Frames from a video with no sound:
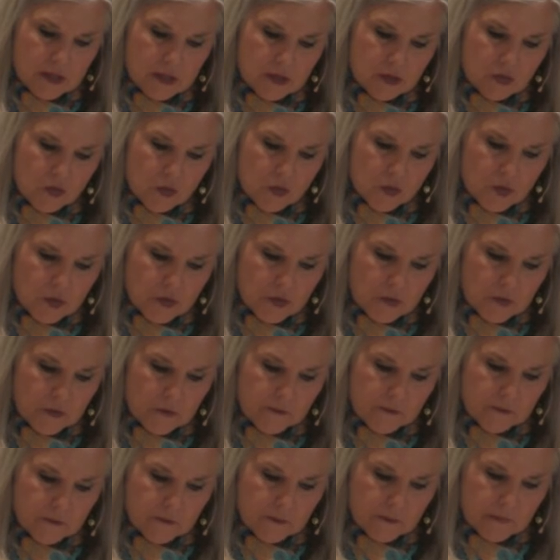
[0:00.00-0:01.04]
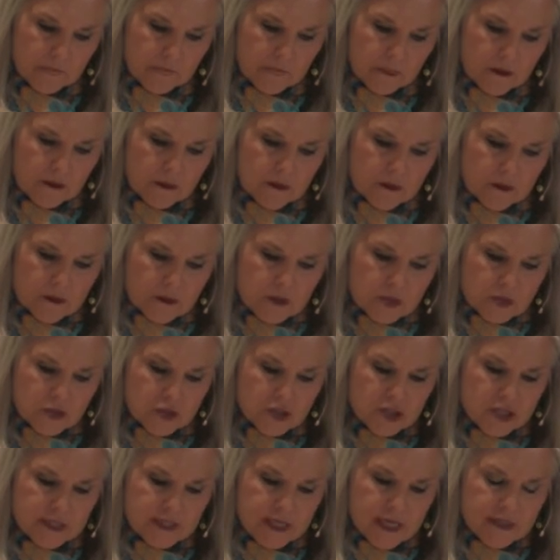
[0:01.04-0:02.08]
in order.
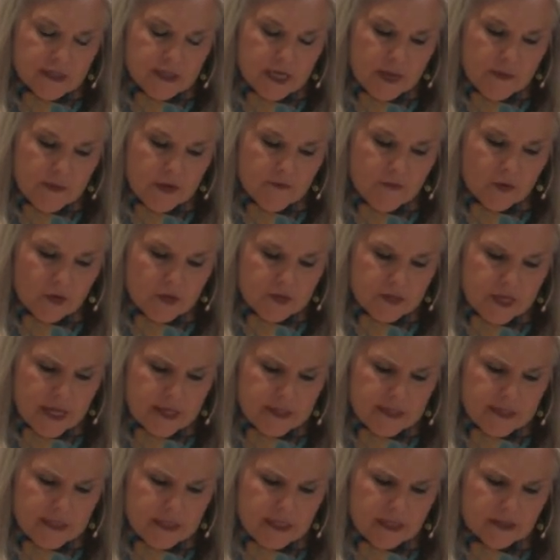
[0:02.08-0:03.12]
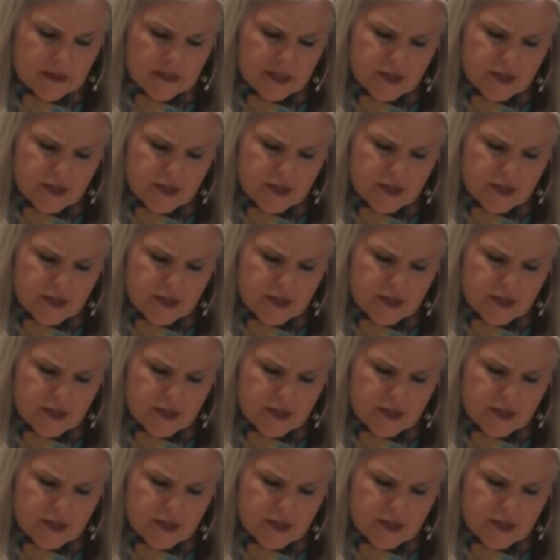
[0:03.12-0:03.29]
So she says to him in verse 18,